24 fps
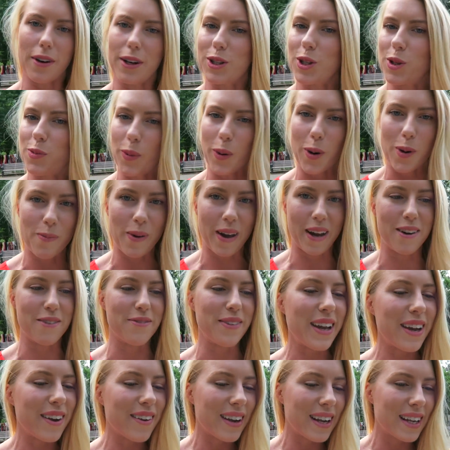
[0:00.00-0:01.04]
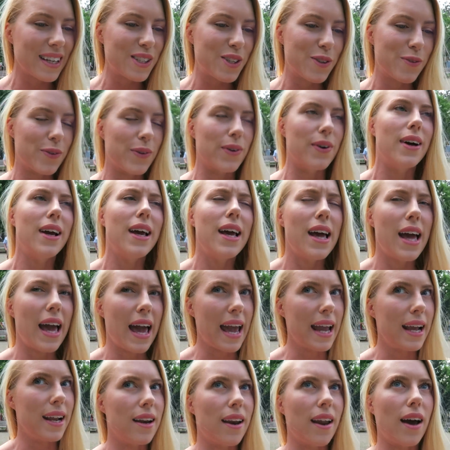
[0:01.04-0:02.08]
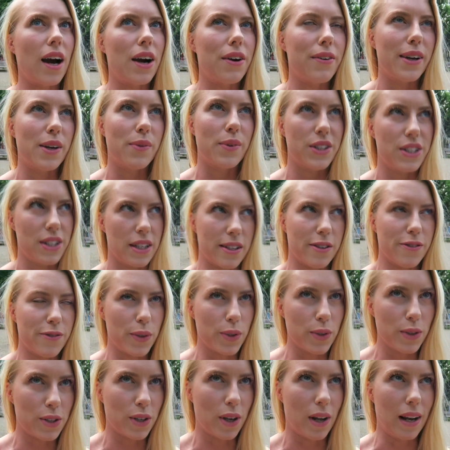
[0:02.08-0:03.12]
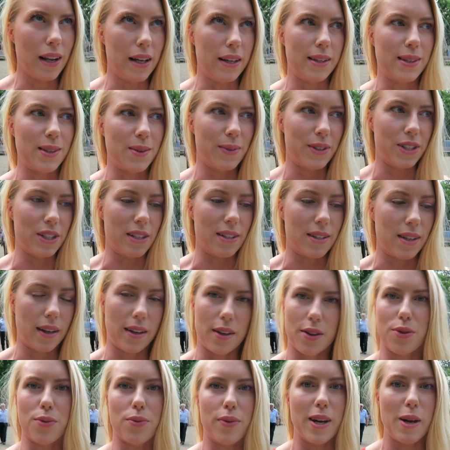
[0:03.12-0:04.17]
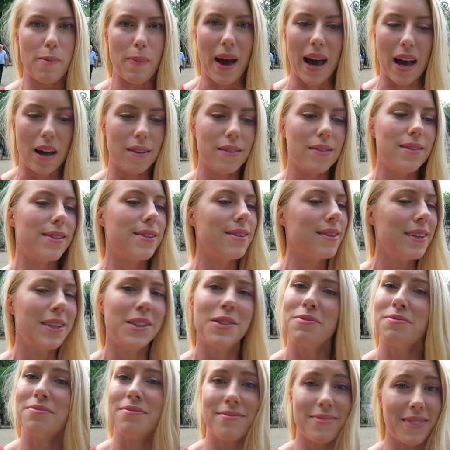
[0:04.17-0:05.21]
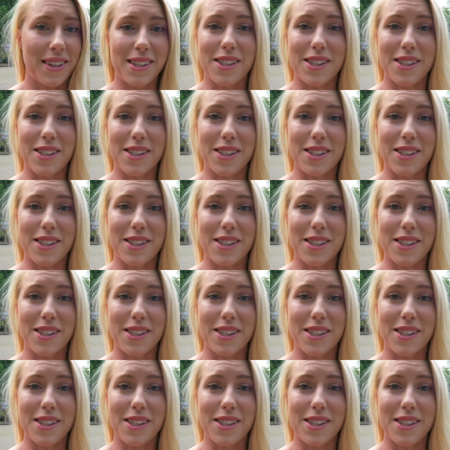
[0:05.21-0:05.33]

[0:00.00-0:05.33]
I just bought a pair of earrings for 8 lari, which is $4, which is like £3.